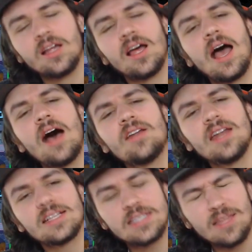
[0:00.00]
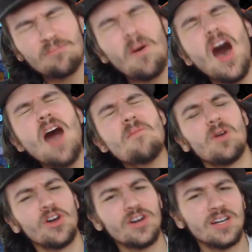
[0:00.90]
How did I see the
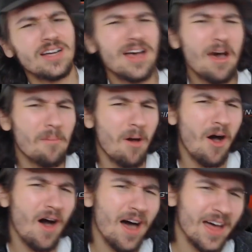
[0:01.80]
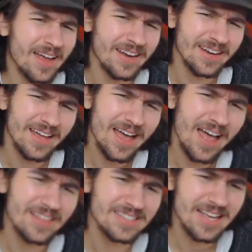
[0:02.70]
bomber? Come on.
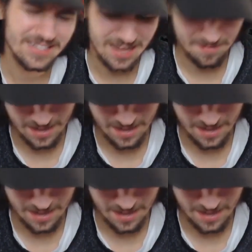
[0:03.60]
Ah, this guy's got